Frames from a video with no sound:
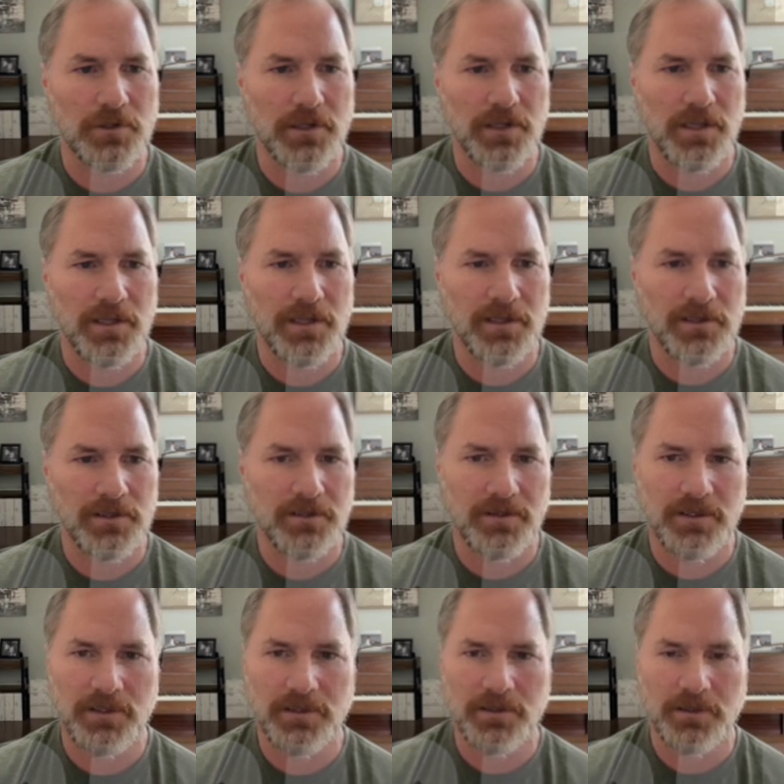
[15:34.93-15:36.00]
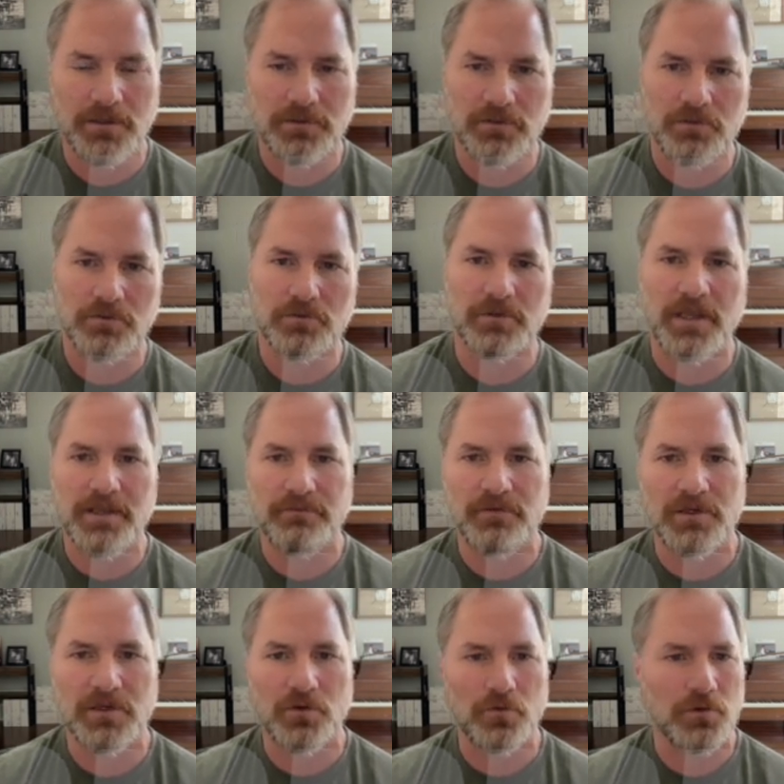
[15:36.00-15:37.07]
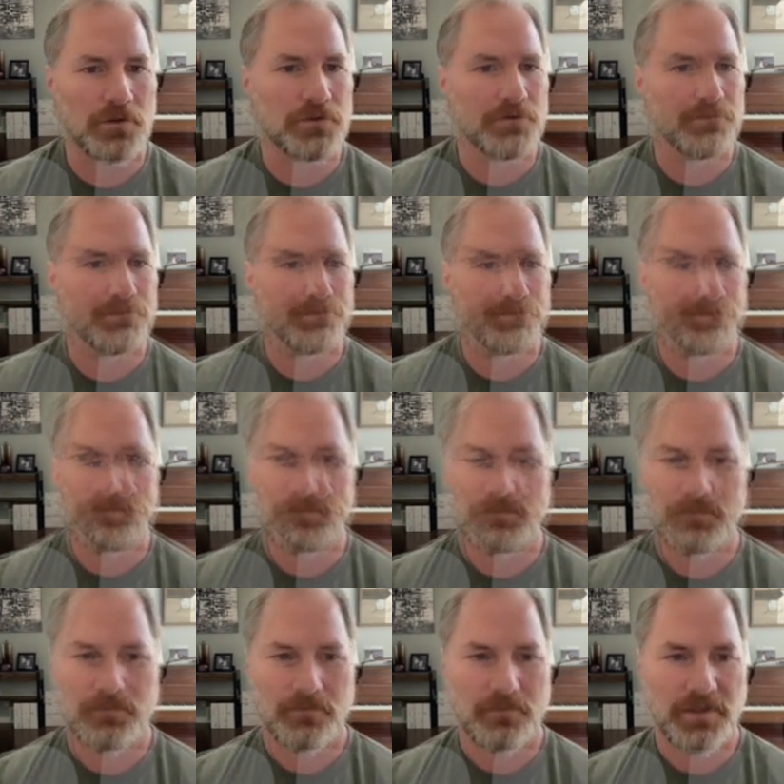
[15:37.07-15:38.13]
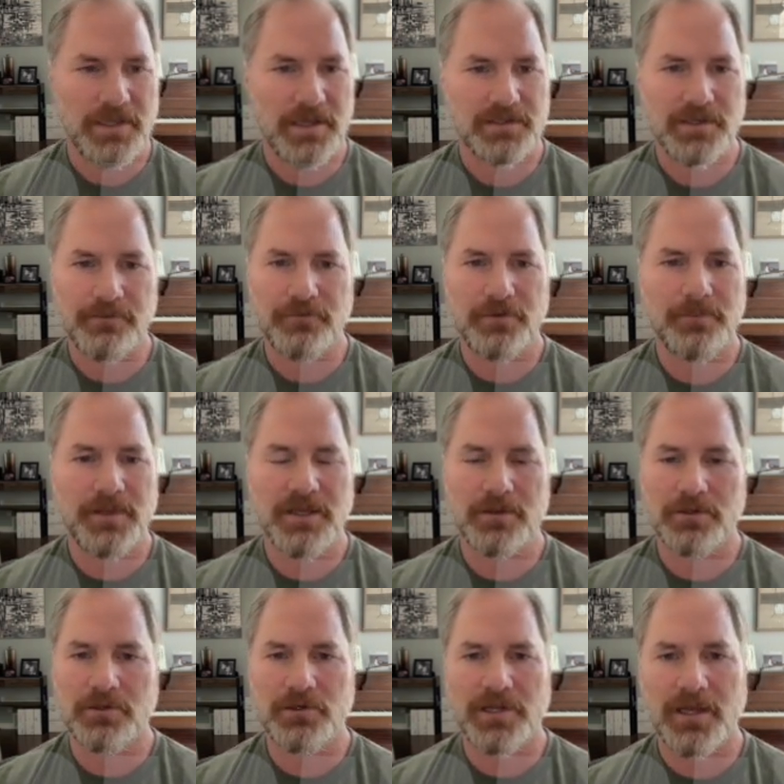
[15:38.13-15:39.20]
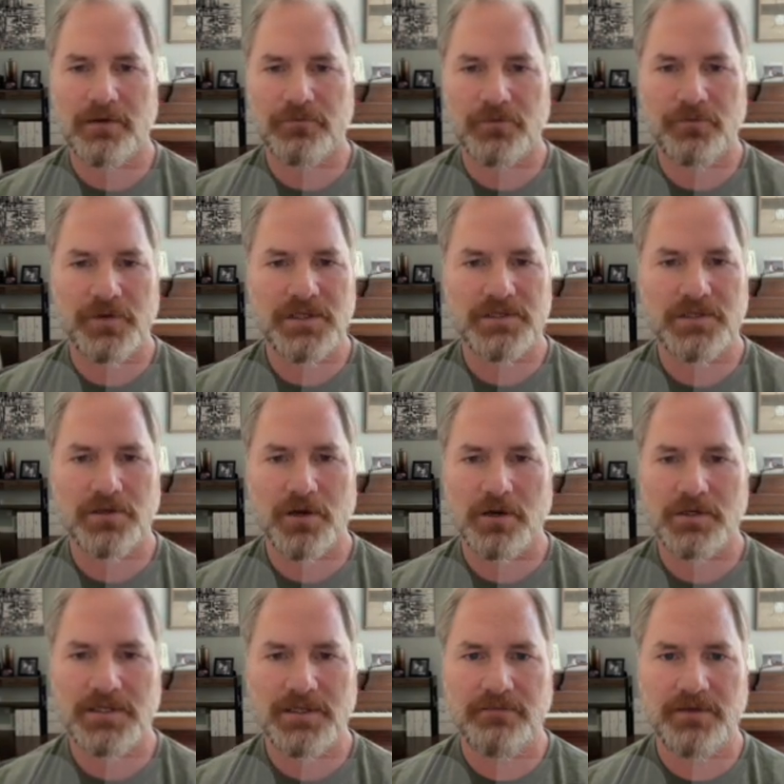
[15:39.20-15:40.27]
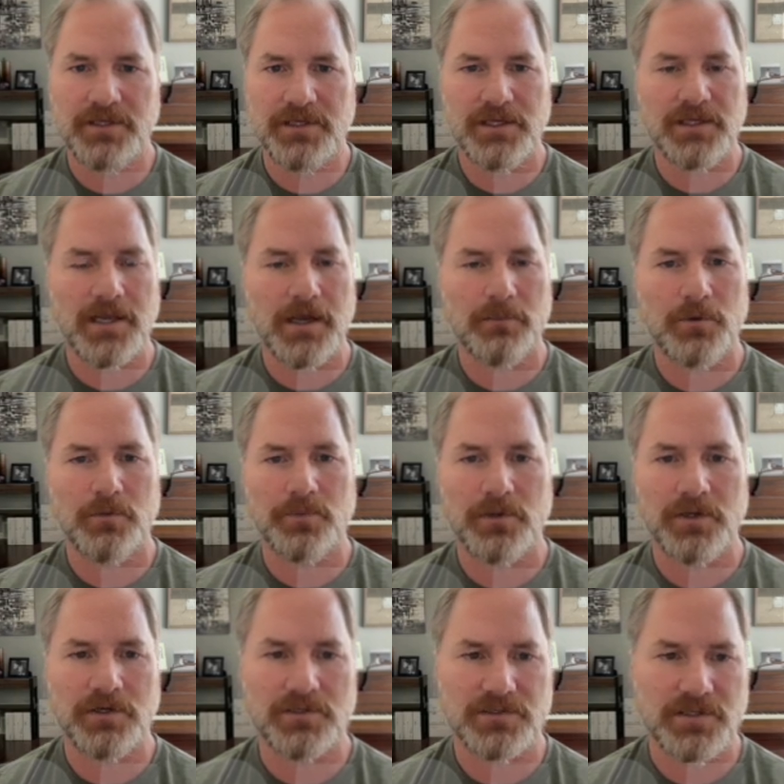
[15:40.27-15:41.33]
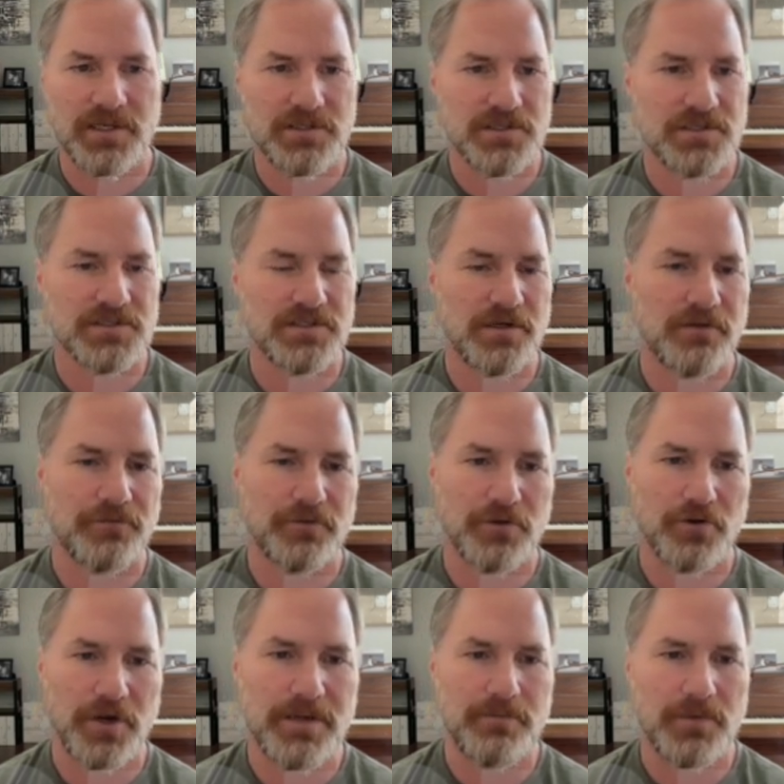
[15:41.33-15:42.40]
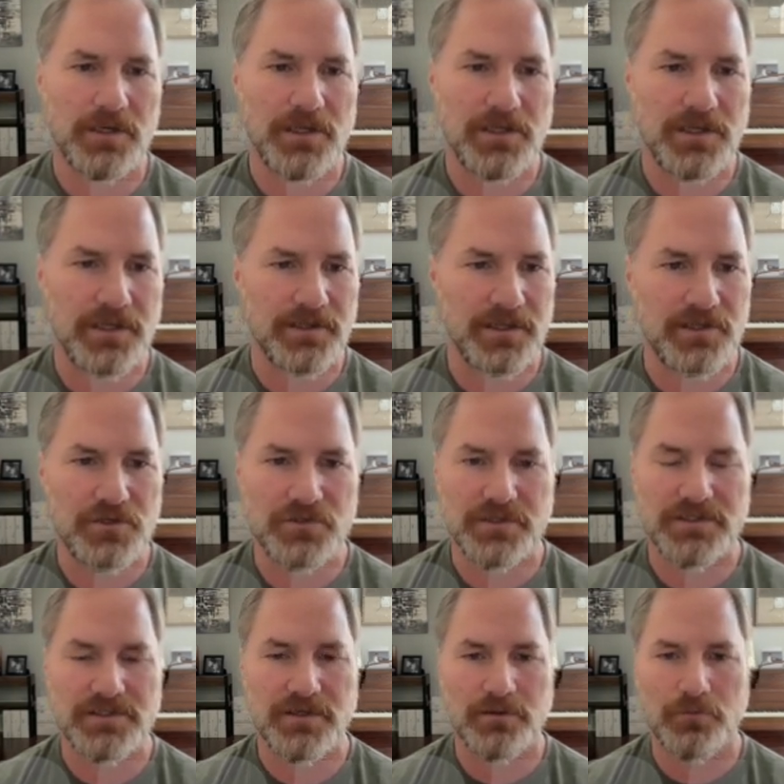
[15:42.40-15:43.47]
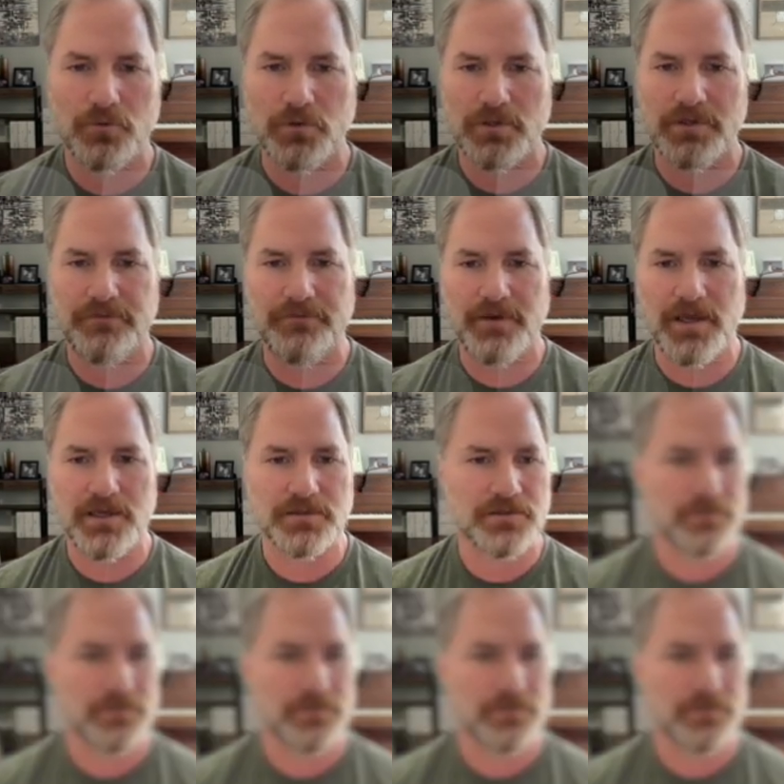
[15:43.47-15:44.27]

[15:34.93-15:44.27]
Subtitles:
and the little AV cords. But yeah, definitely be on the lookout for VCR DVD combo players. They just sell for great money, and they usually sell really fast.